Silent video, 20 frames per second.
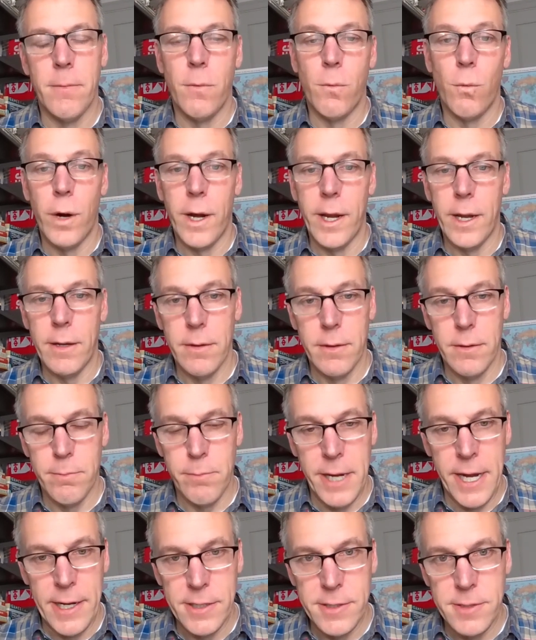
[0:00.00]
white
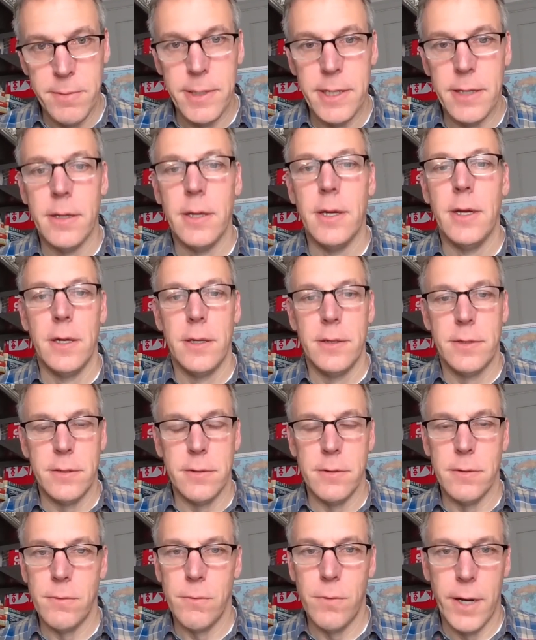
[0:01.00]
management,
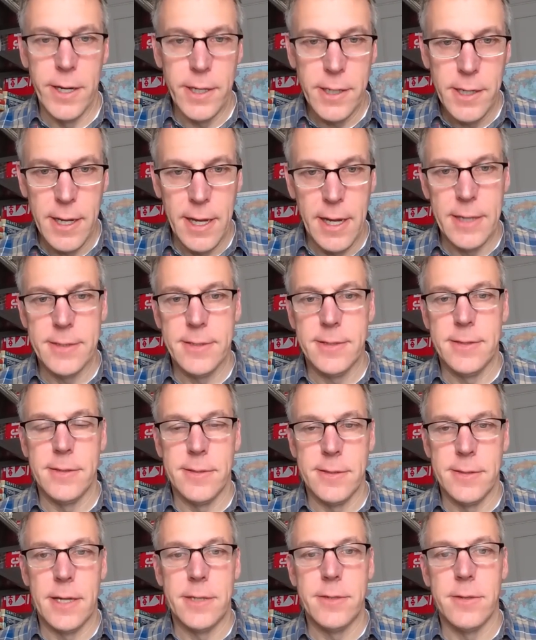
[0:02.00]
to white guests,
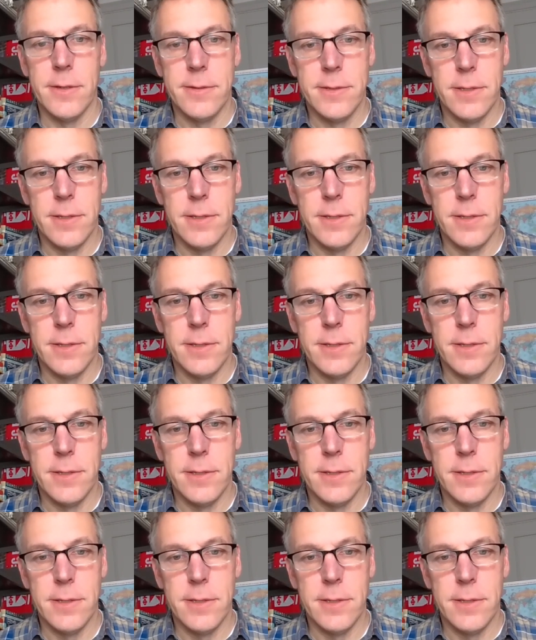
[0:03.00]
etc.